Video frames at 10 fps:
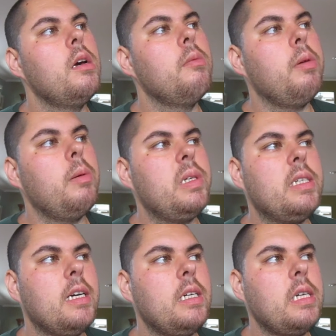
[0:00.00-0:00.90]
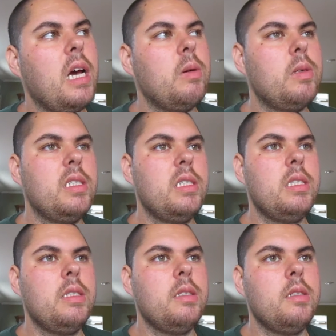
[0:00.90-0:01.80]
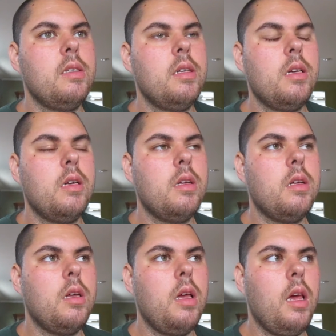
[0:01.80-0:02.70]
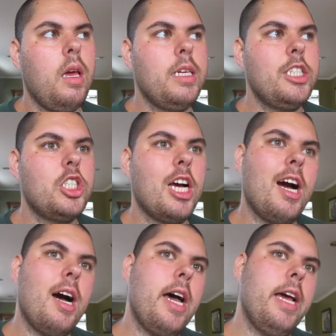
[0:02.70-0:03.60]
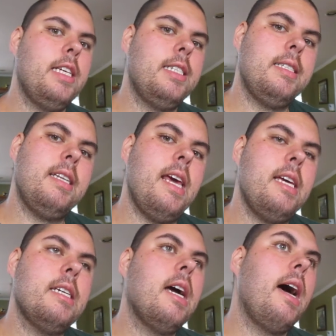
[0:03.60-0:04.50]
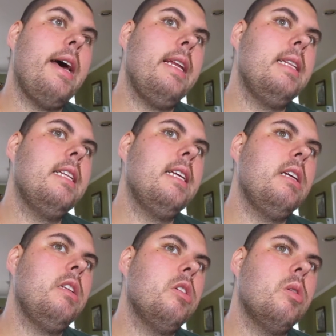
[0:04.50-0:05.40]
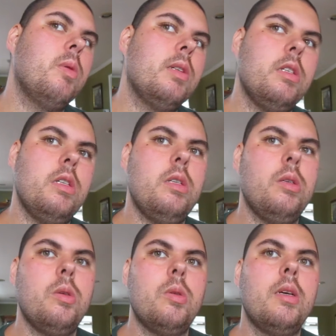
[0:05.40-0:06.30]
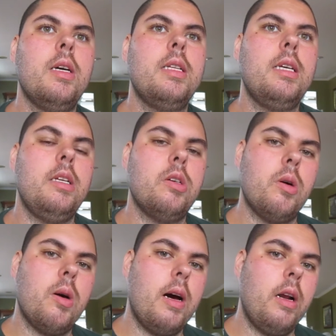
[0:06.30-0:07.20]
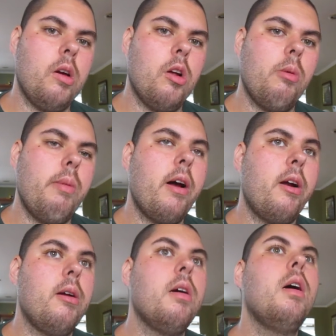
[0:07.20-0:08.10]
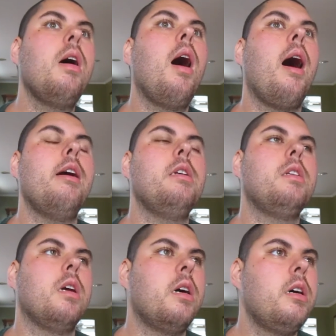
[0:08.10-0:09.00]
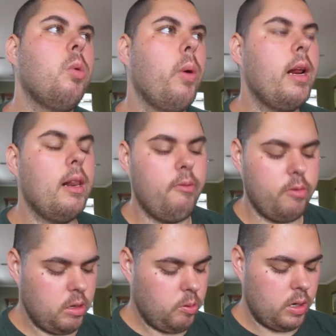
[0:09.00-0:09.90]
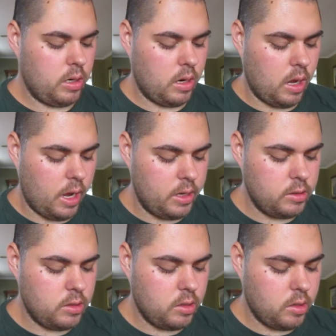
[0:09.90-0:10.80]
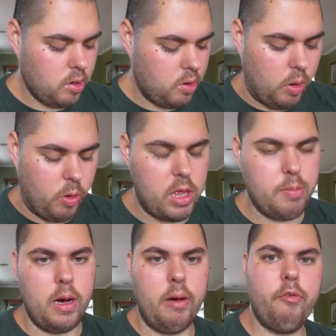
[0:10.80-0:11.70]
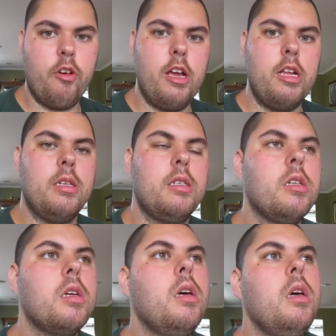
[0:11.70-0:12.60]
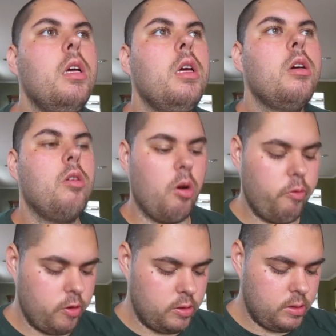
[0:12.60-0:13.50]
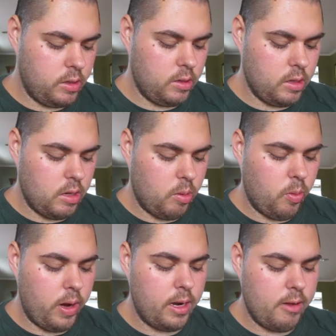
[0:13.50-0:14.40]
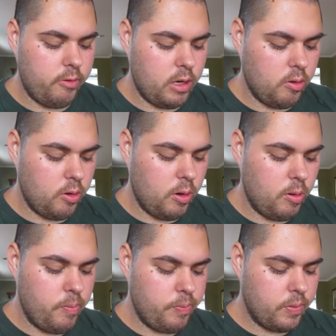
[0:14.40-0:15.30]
But because I was in a shy state, I didn't know what to do, didn't know how to go about it. I started weightlifting when I used to go with my friends over to the weightlifting room,